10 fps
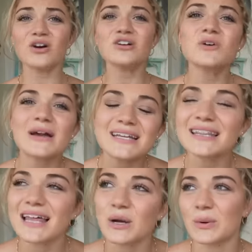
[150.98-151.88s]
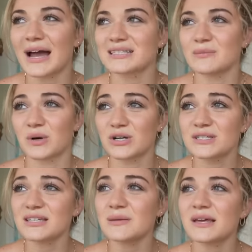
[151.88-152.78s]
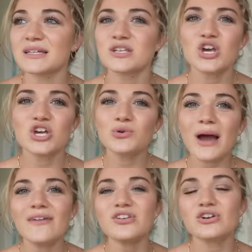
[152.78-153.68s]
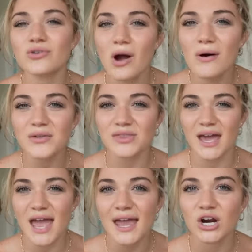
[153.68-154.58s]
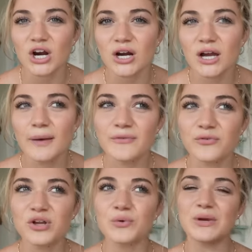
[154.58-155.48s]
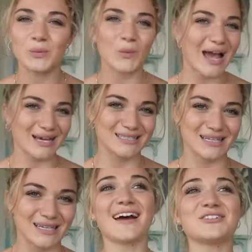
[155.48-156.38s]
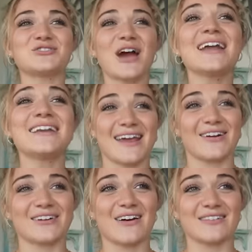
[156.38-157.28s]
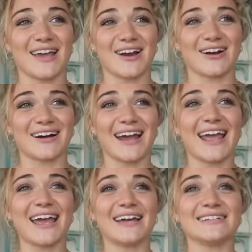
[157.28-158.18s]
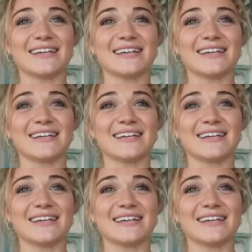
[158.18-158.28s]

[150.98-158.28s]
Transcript: also, I didn't like waxing personally because you have to grow out the hair before you can wax it. I tried Nair down there and